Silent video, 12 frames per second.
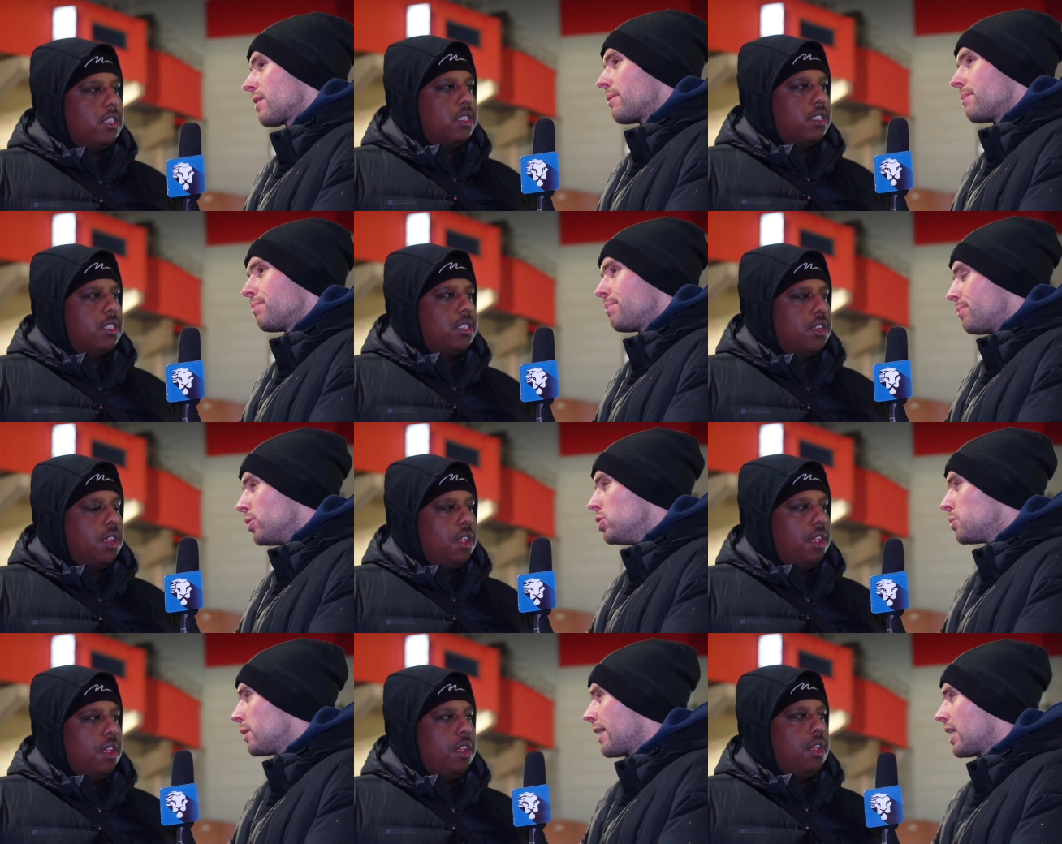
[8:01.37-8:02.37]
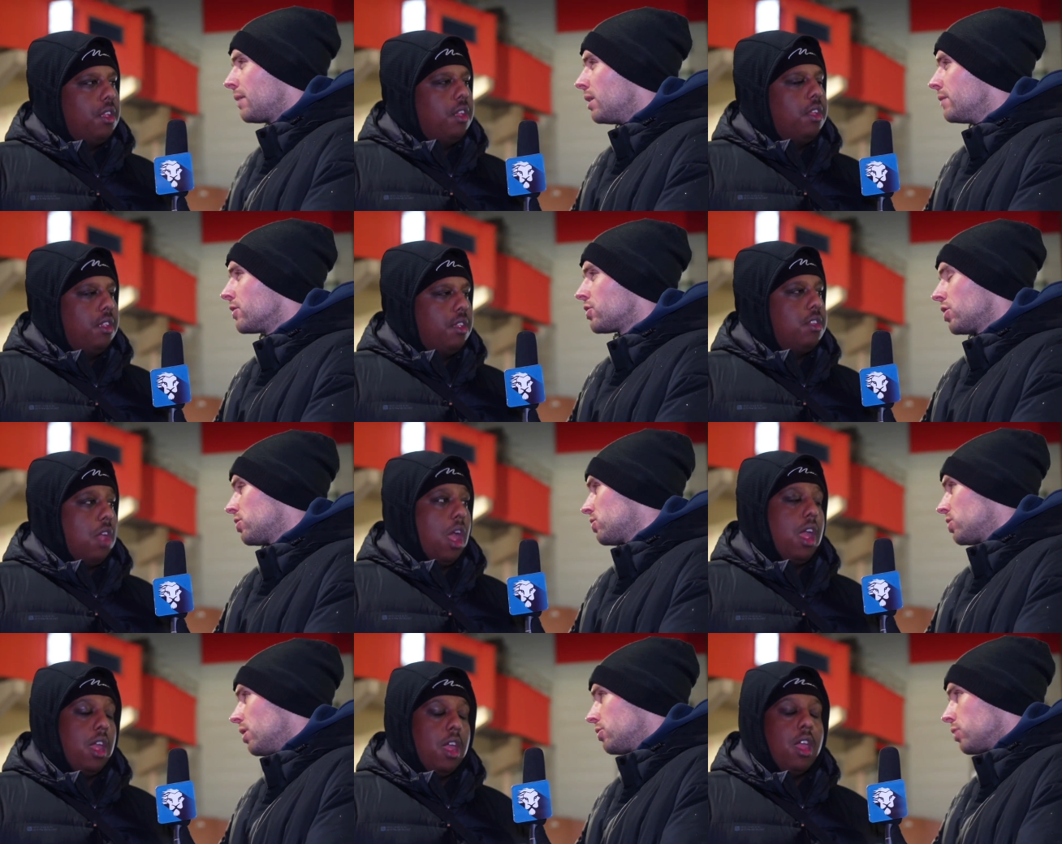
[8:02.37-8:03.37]
Speaker 1: were booed when they come over to,
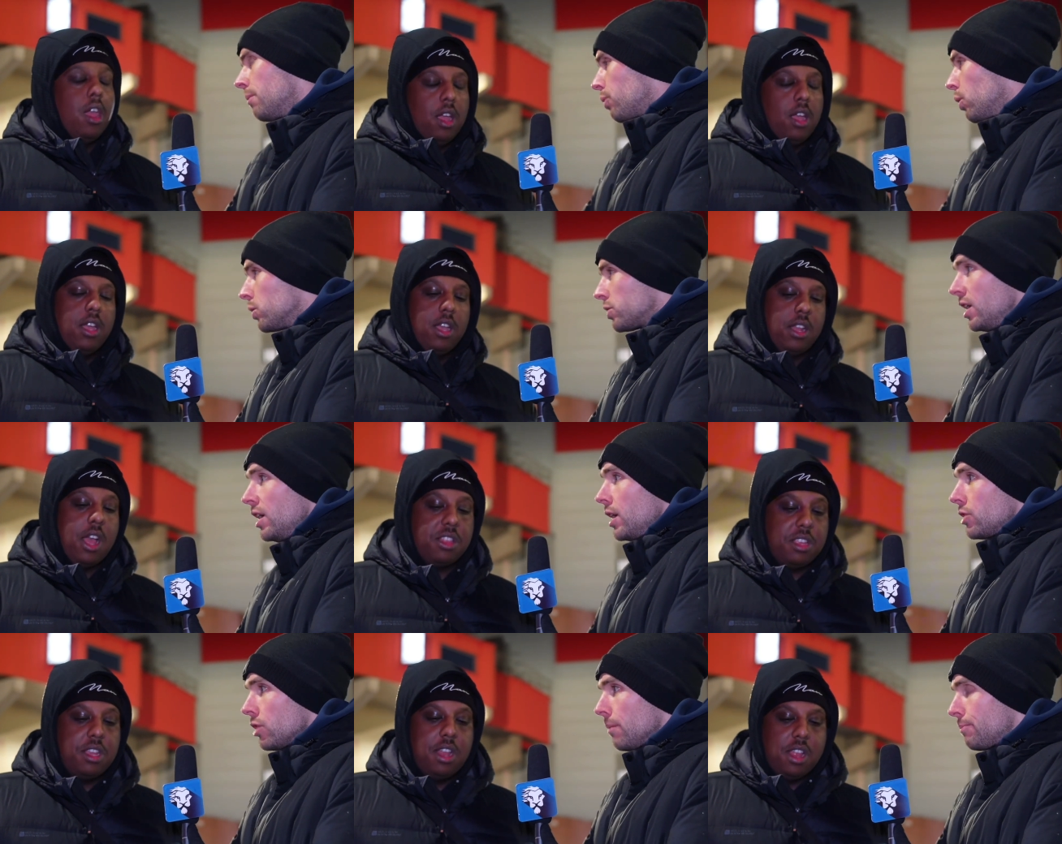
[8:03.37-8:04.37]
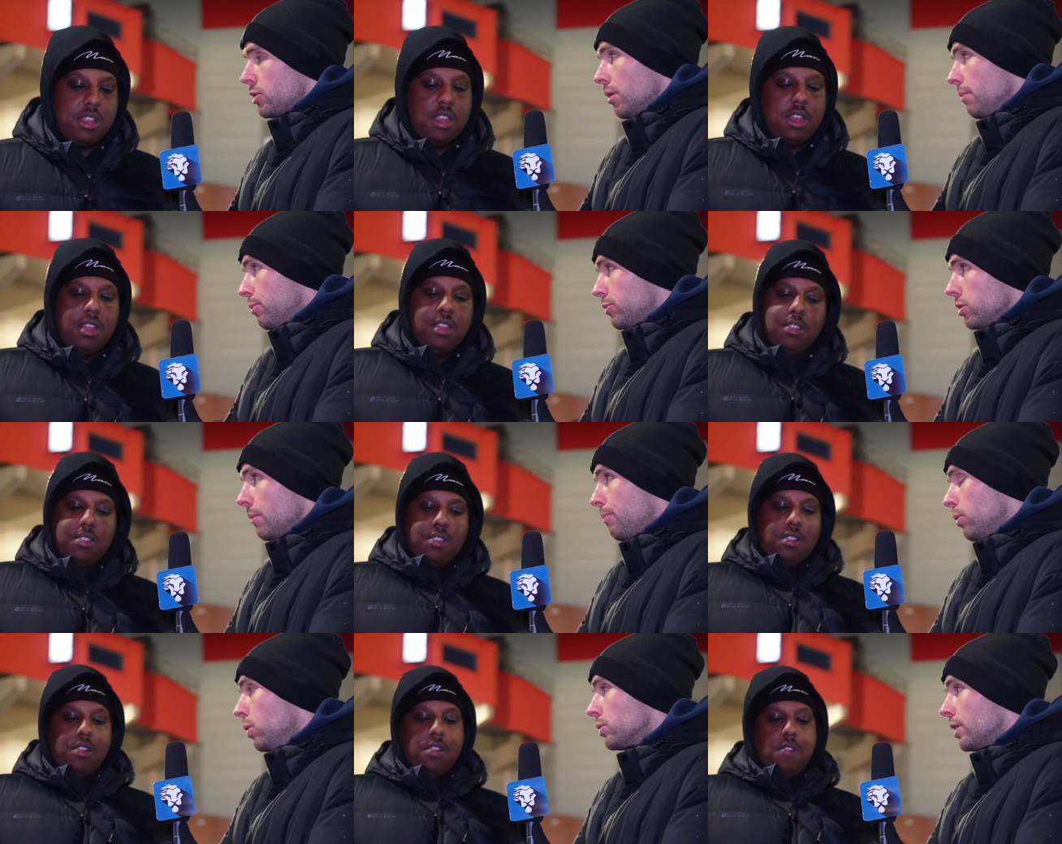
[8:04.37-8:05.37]
yeah, to, yeah, to yeah, applaud to, to, a, to,
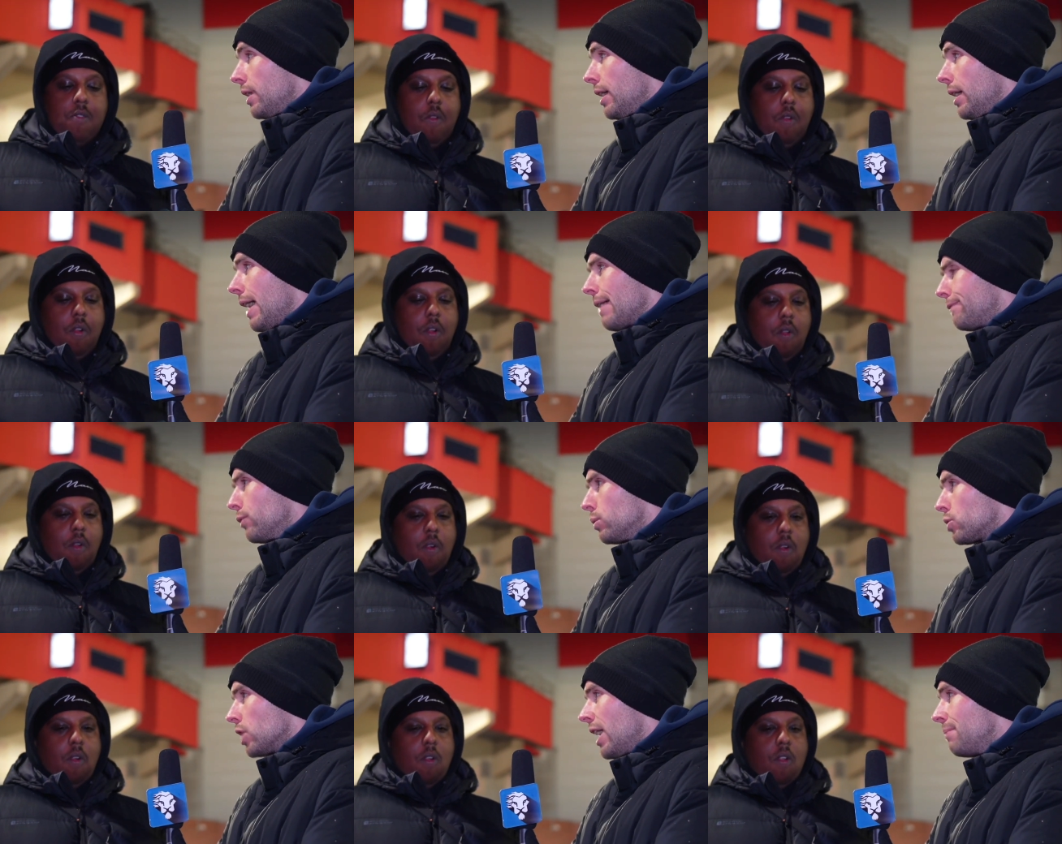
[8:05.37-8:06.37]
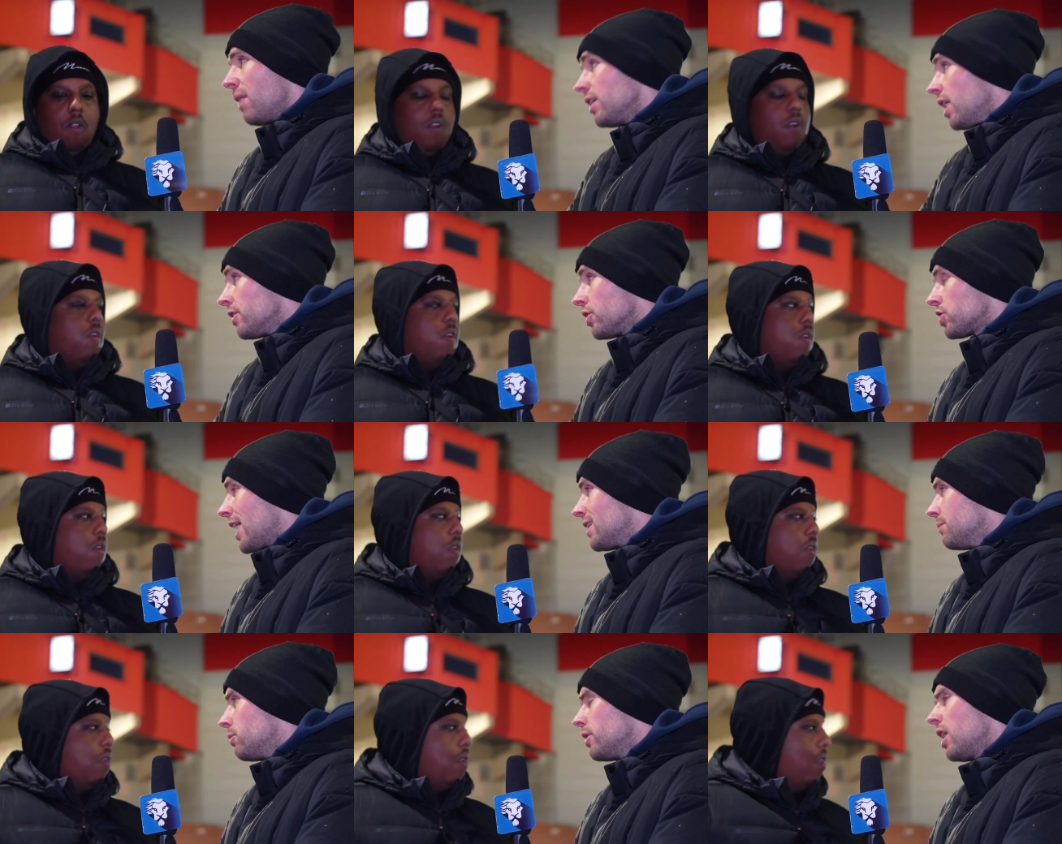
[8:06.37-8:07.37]
applaud uh, uh, at full time.
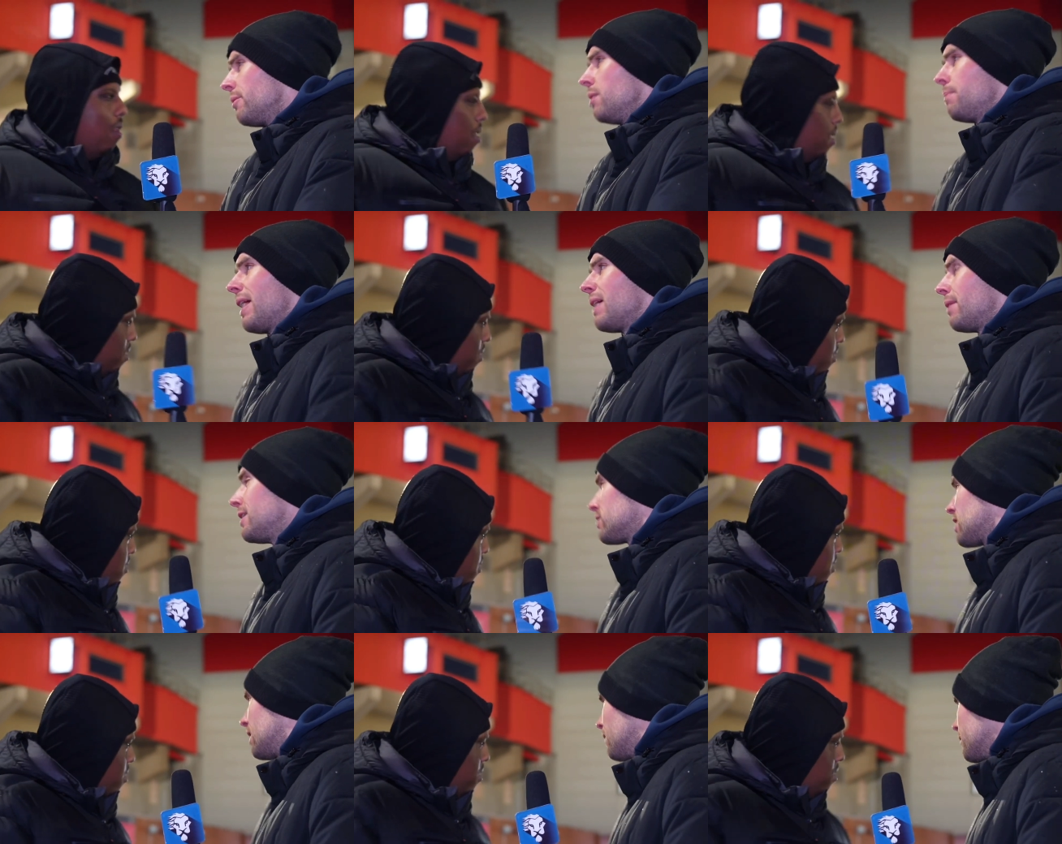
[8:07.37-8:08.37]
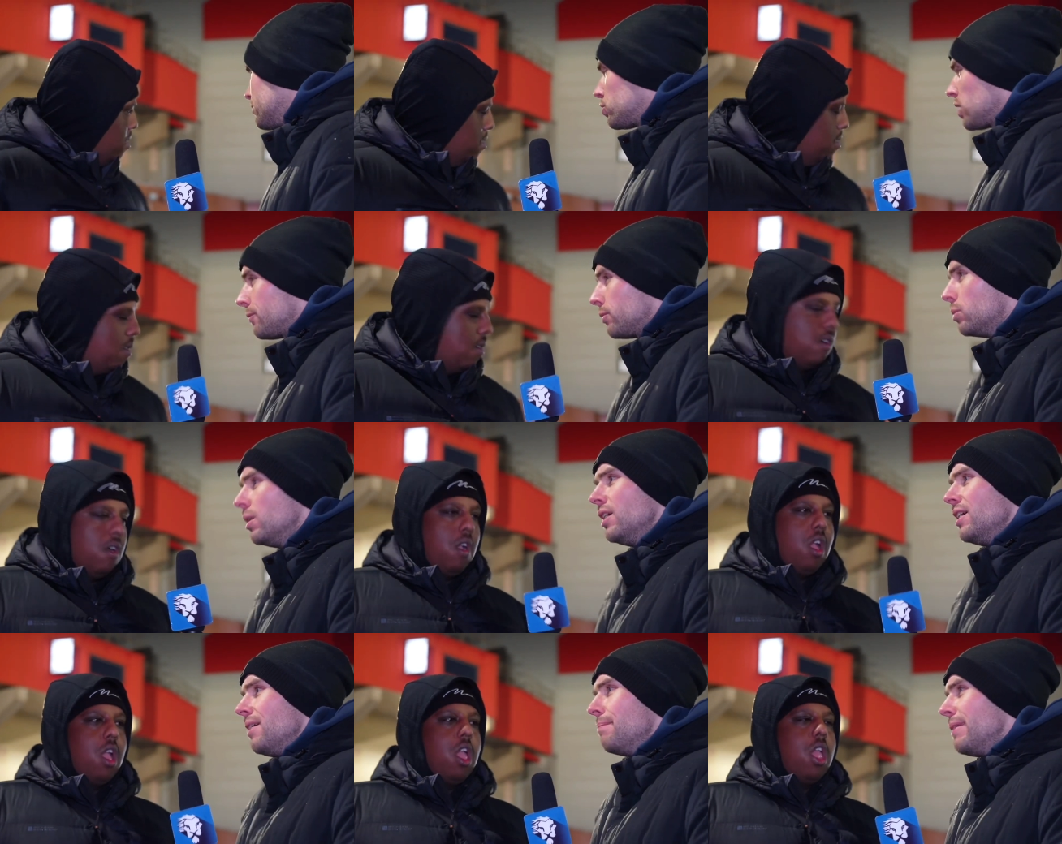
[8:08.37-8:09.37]
understandable, you know, when you pay money to come up, you travel
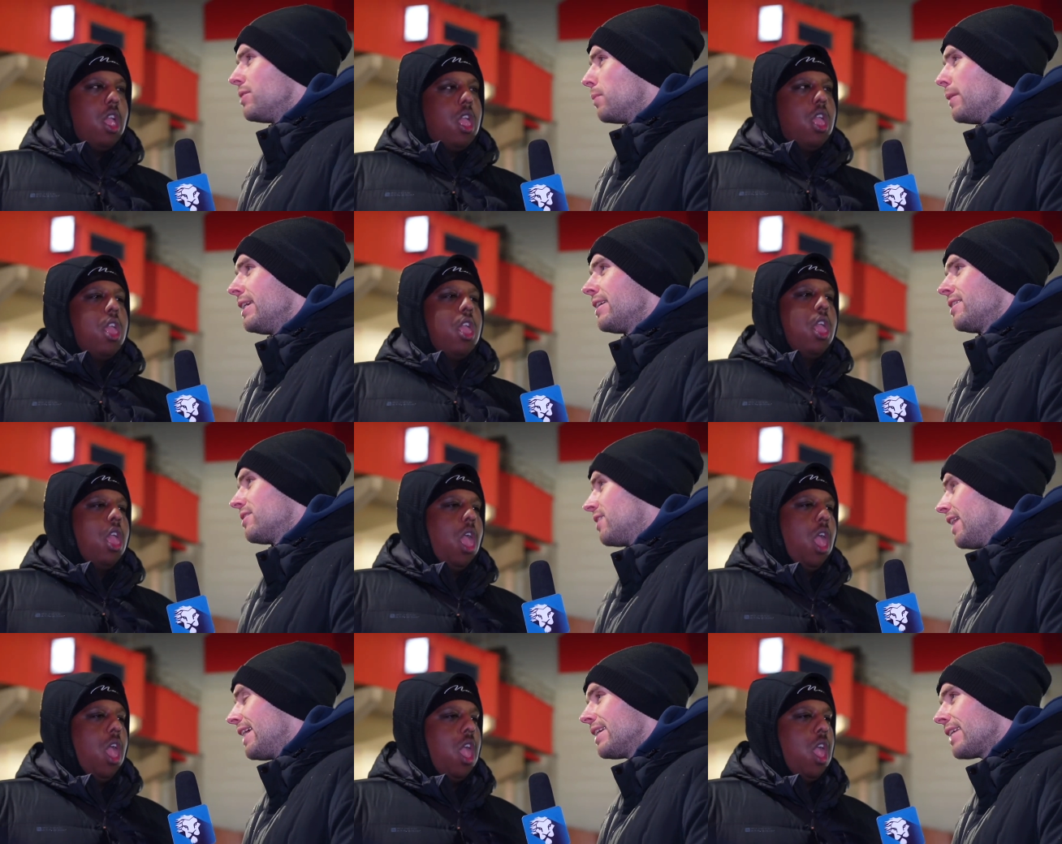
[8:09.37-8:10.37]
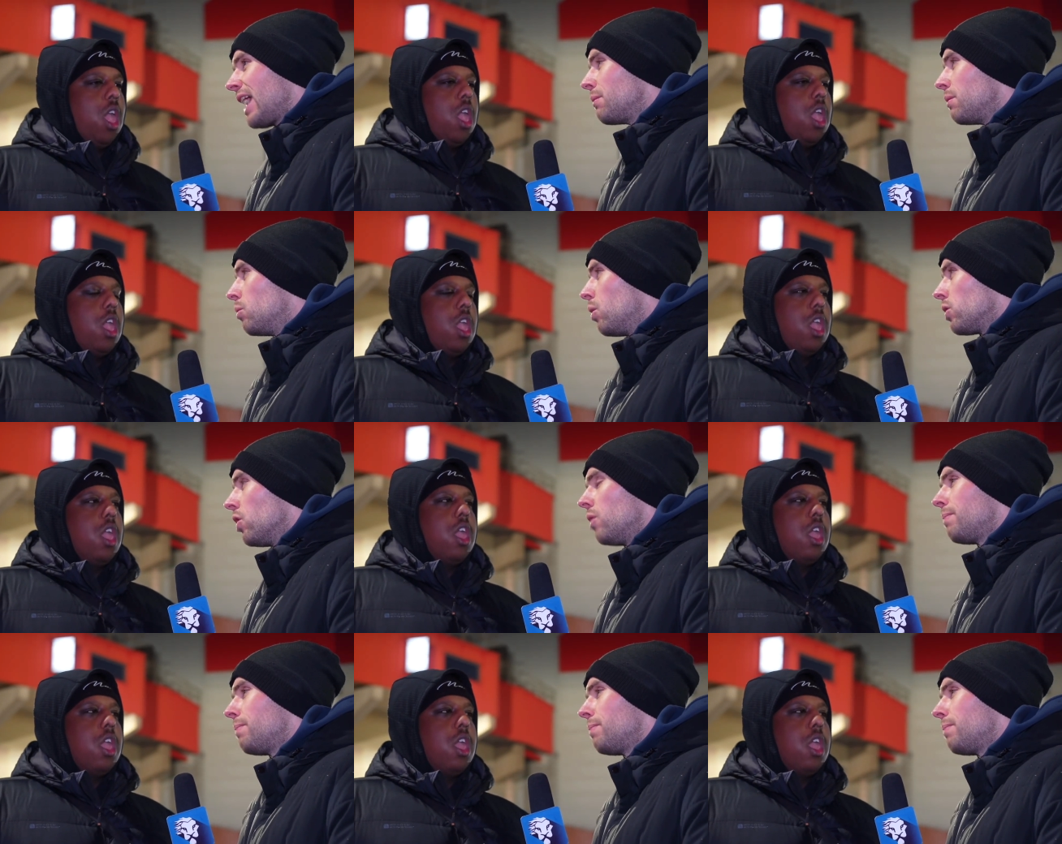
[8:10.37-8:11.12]
midweek, it's late game and whatnot,